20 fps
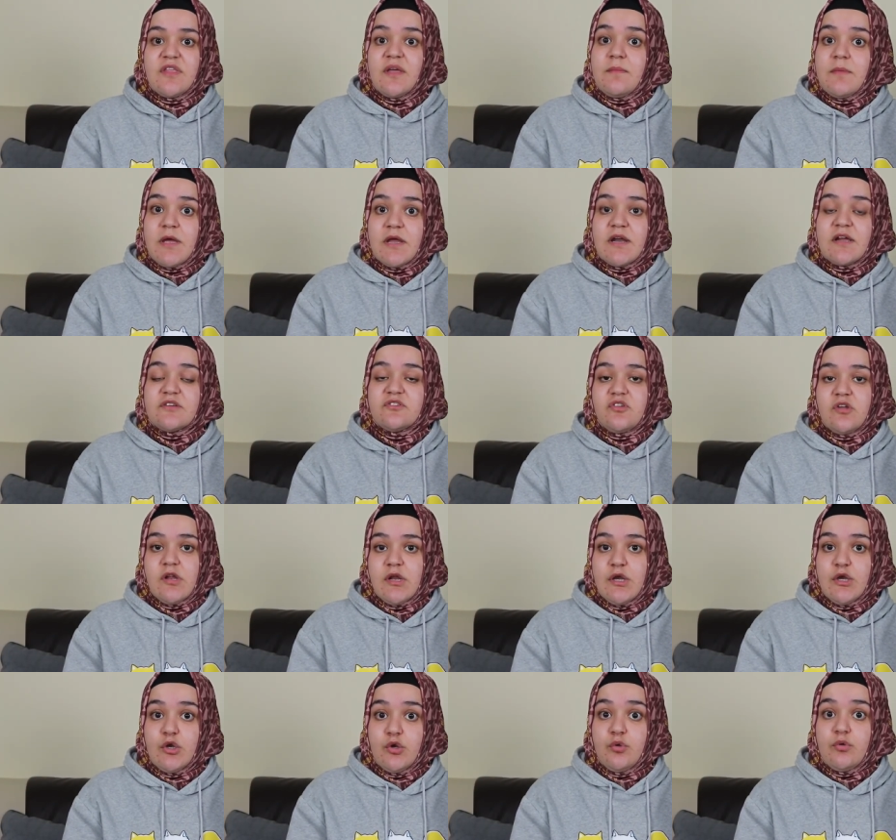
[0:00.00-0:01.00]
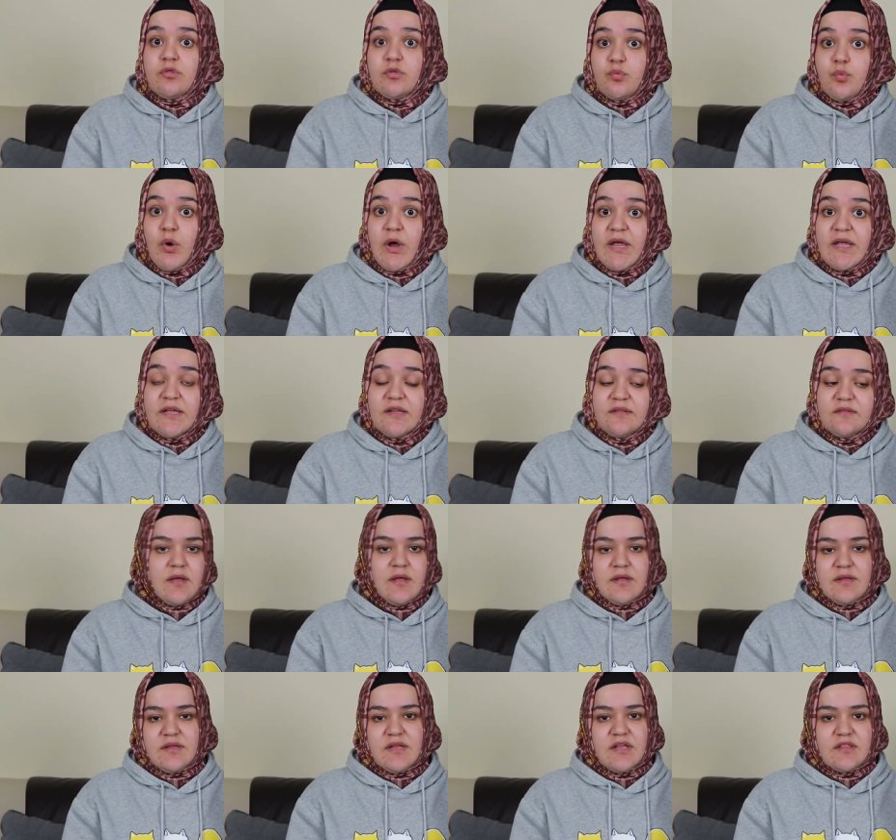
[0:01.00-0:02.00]
they might actually lose weight
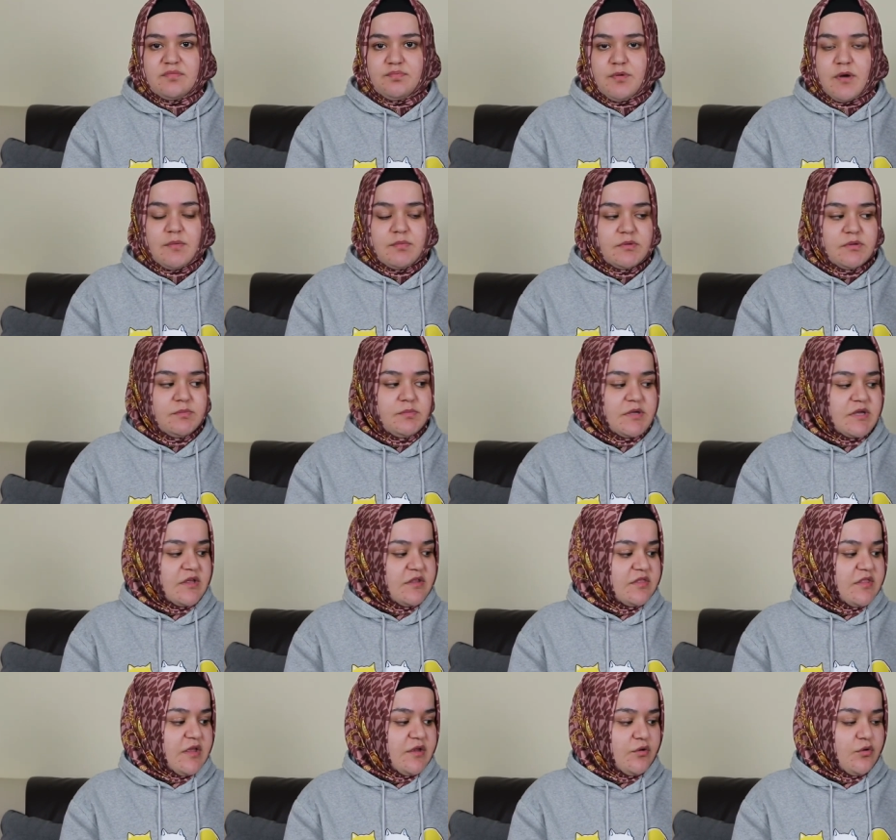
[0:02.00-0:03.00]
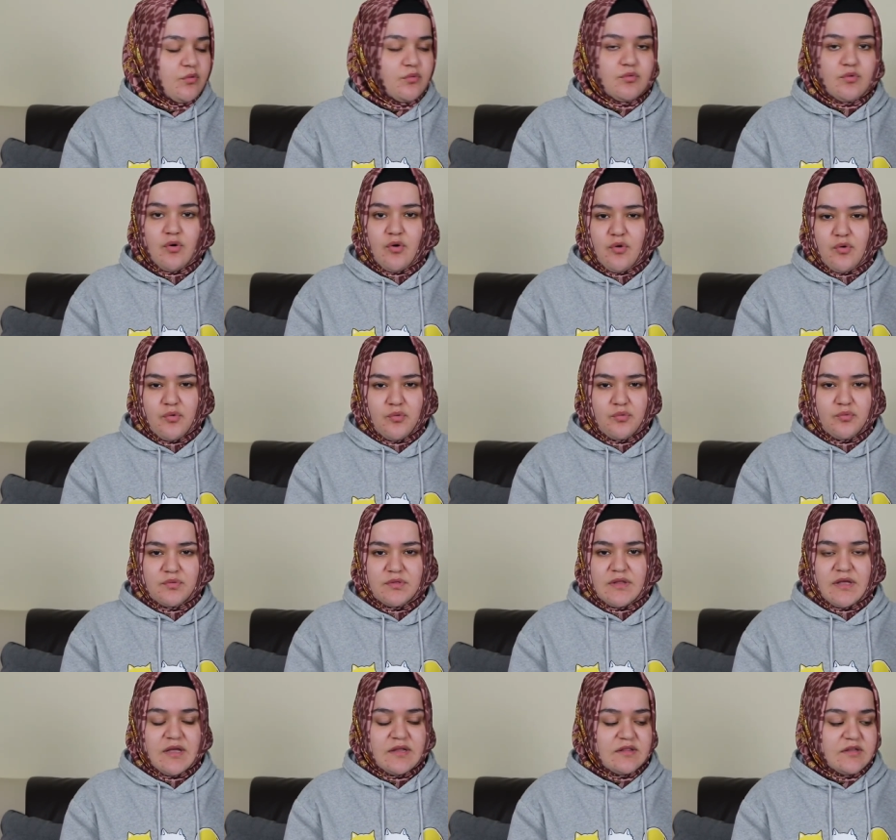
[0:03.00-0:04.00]
and that's probably because they don't know
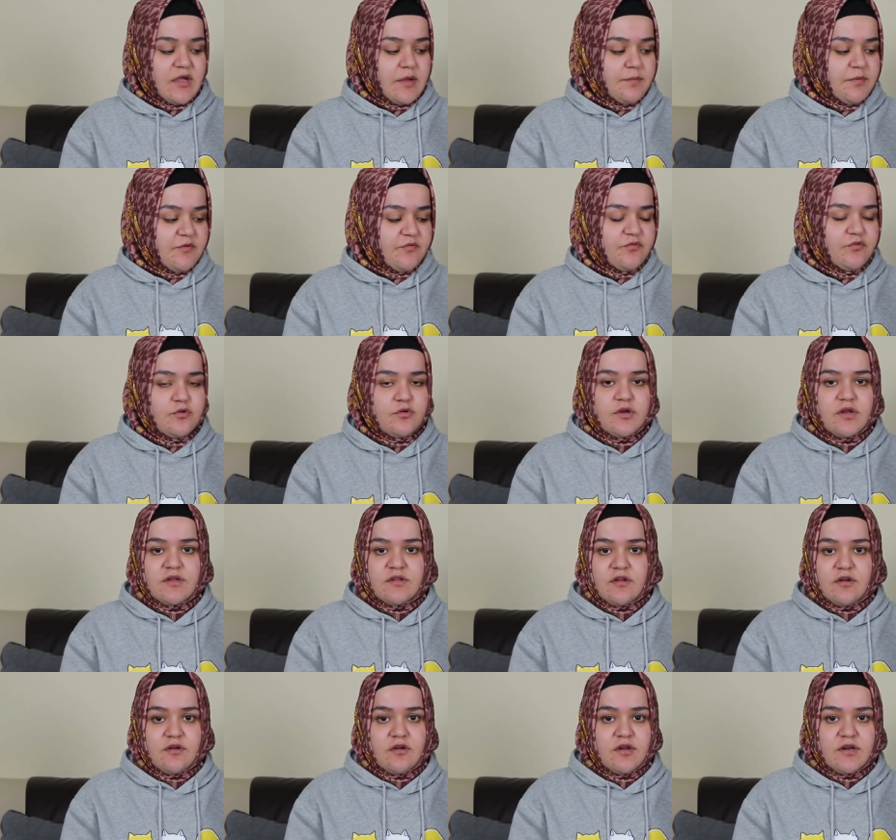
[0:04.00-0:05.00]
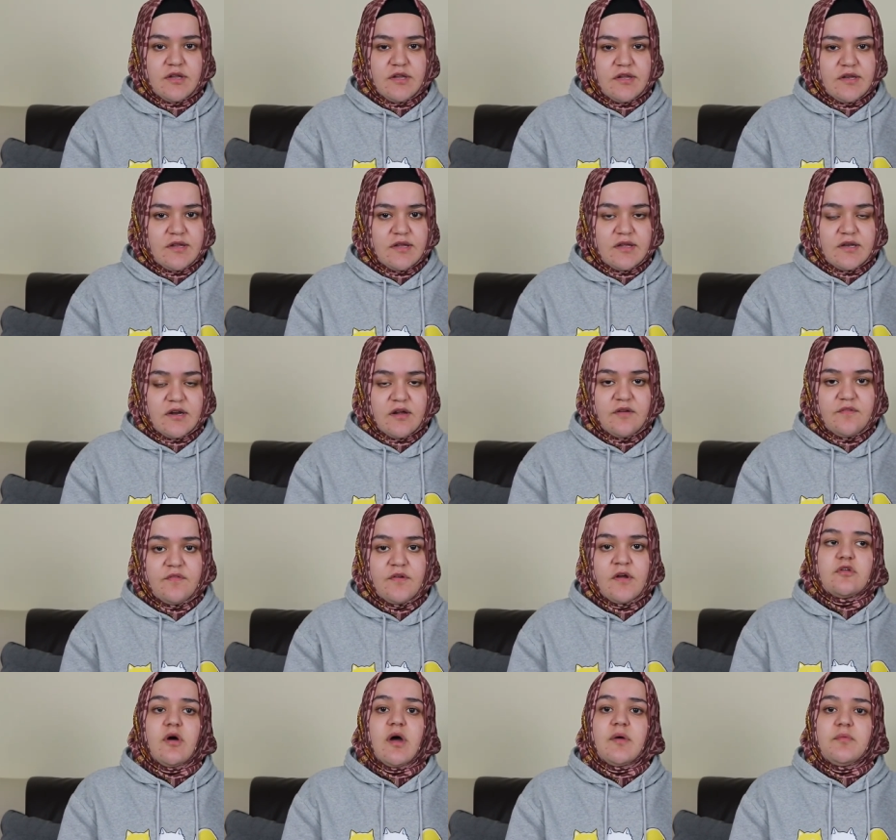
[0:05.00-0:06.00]
that type of food and they're not eating enough.
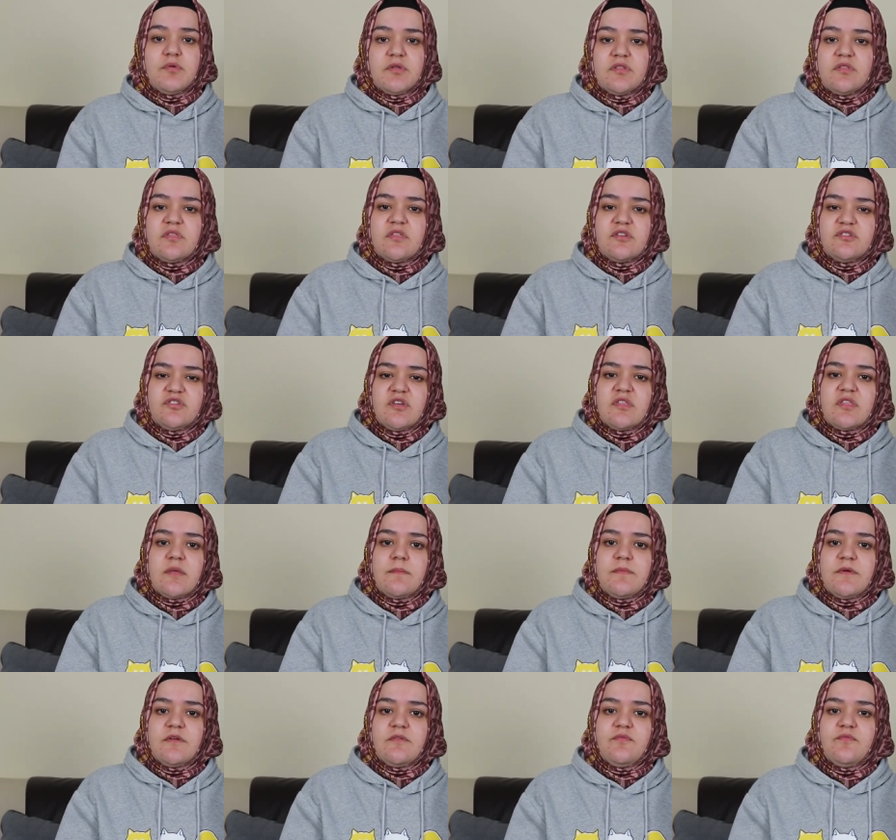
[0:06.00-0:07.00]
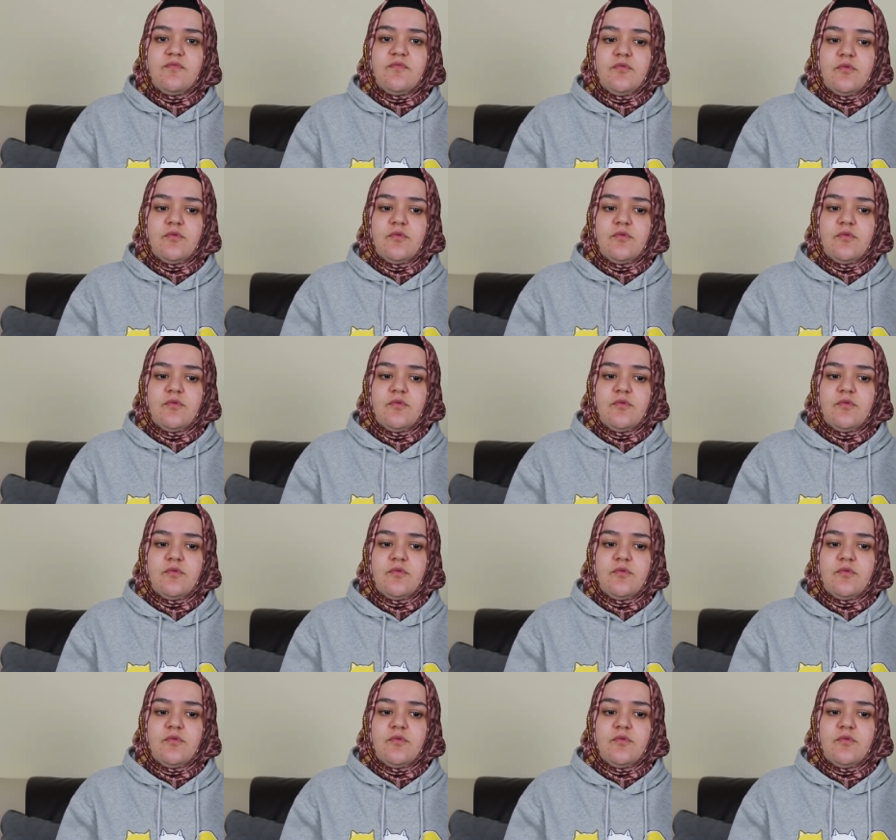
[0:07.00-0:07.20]
So I would suggest a bit,